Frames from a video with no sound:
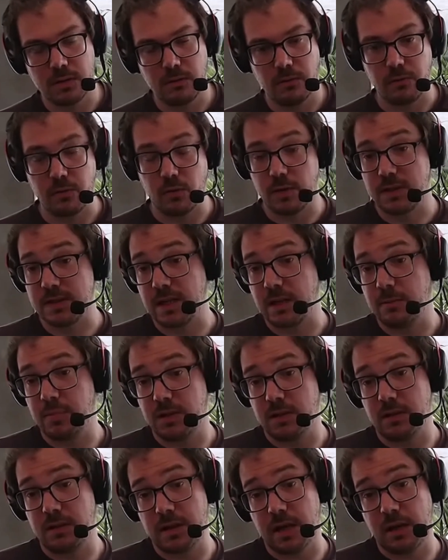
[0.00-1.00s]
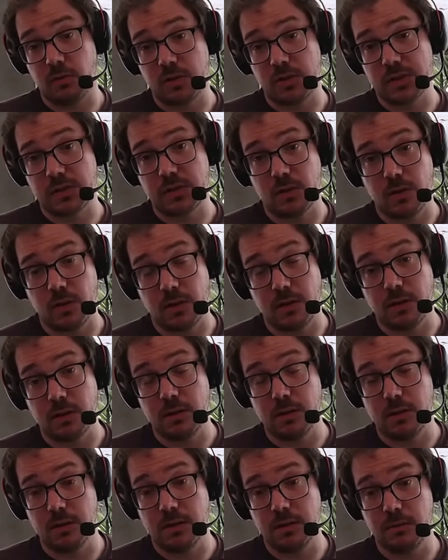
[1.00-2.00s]
for example, now you saw
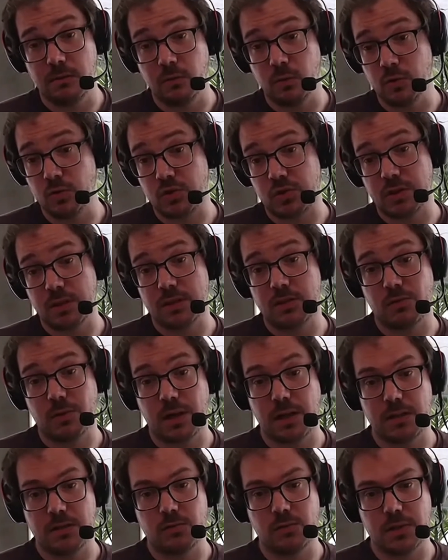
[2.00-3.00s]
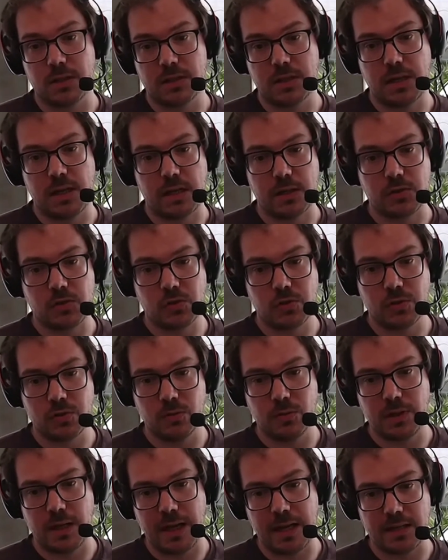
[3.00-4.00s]
the Vulture trying to attach
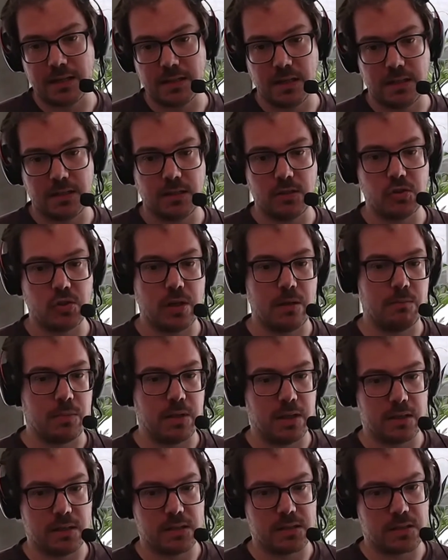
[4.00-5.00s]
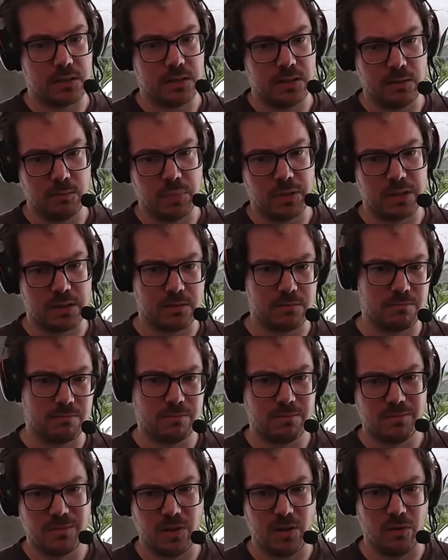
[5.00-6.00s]
to the 890 jump. That is a bit
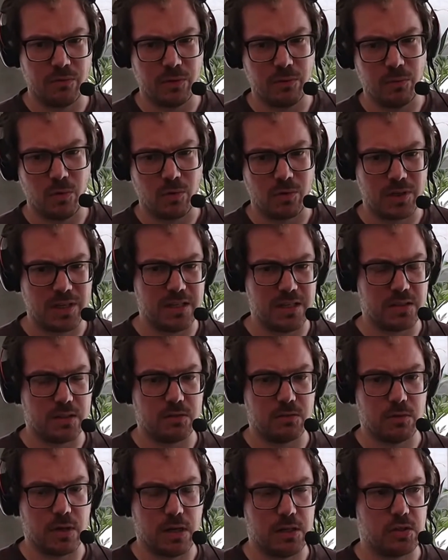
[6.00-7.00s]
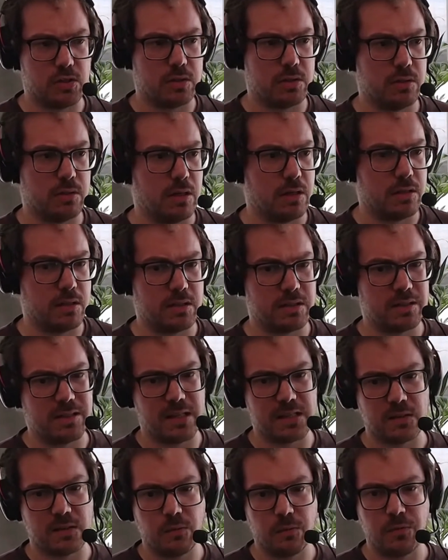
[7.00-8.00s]
of a wonky situation and it
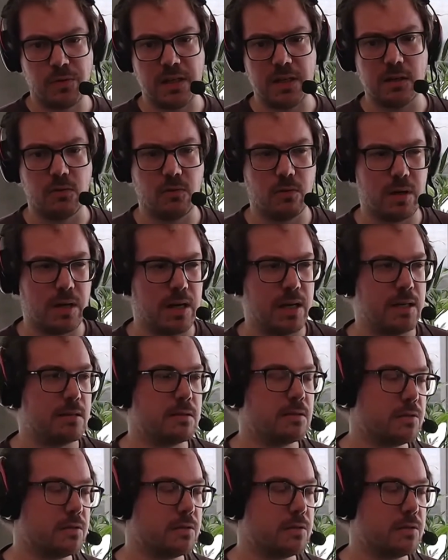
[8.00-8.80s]
doesn't feel right.